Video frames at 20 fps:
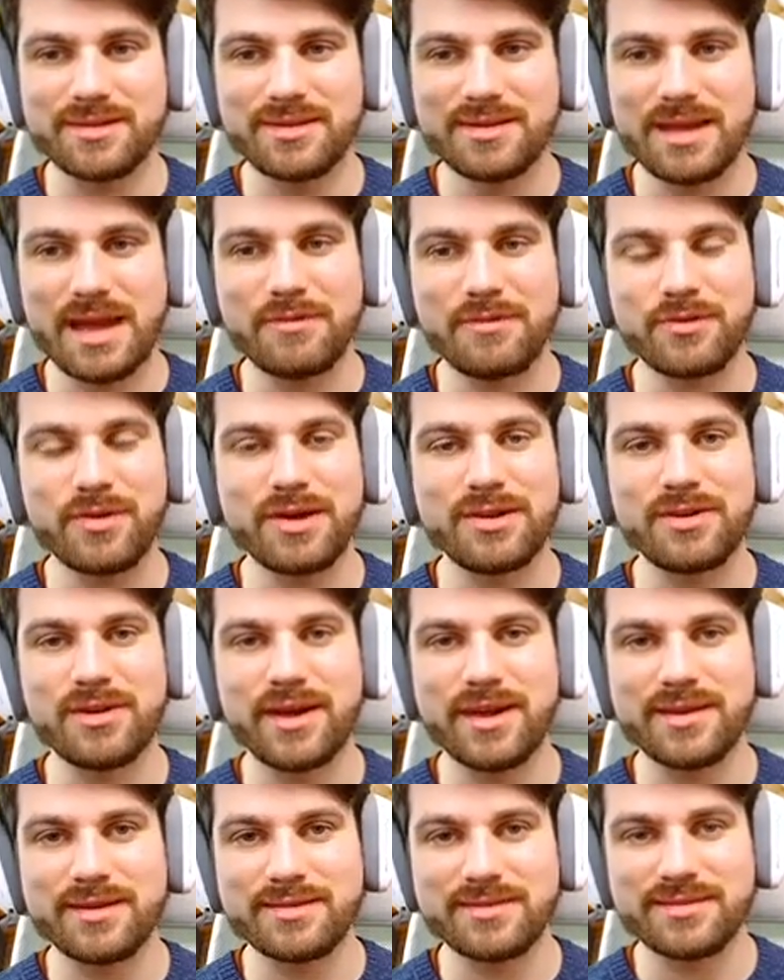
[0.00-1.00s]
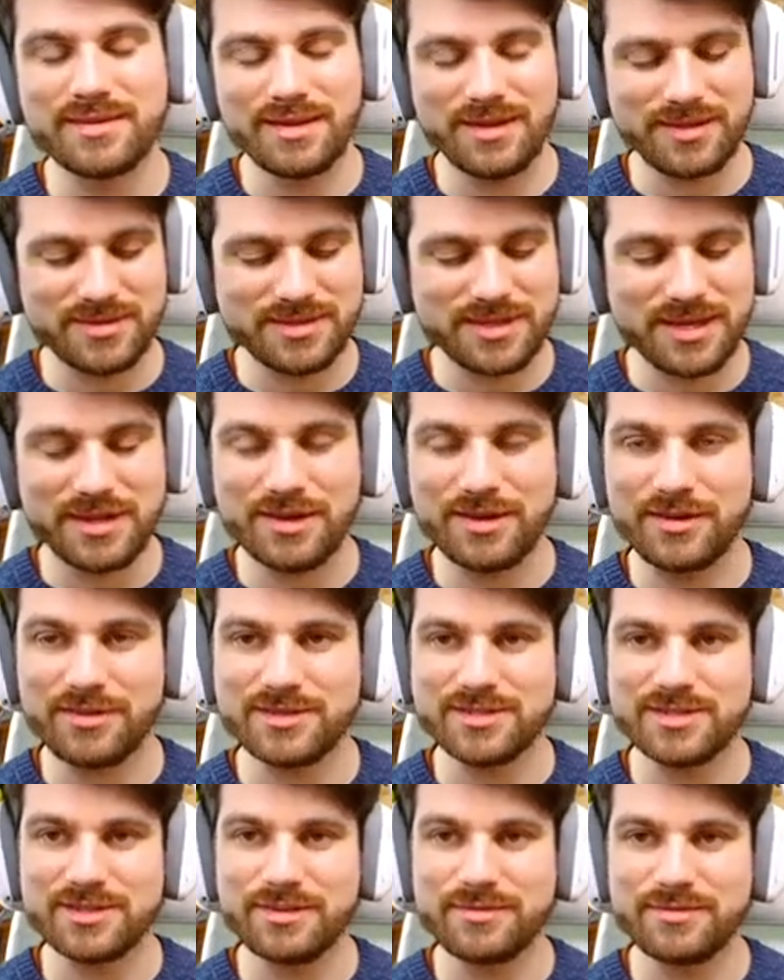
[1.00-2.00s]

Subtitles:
Have a great night and take care of yourself.